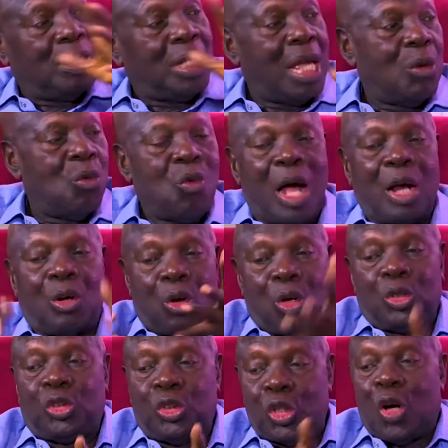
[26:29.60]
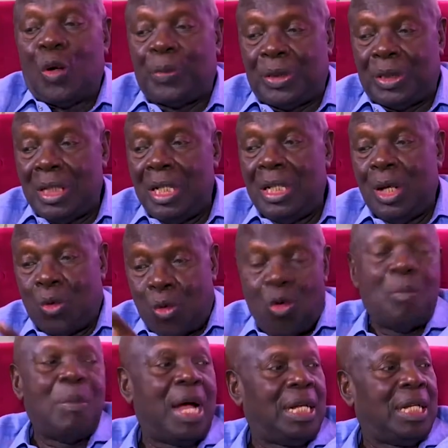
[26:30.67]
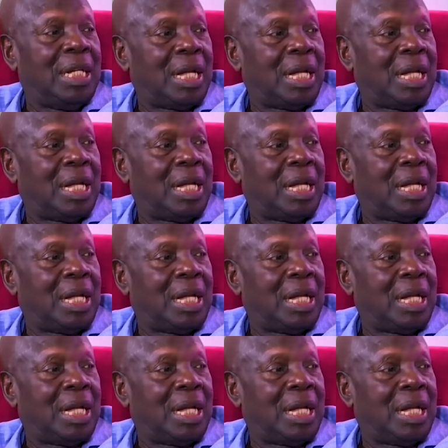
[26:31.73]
there who had lost jobs in the coal mining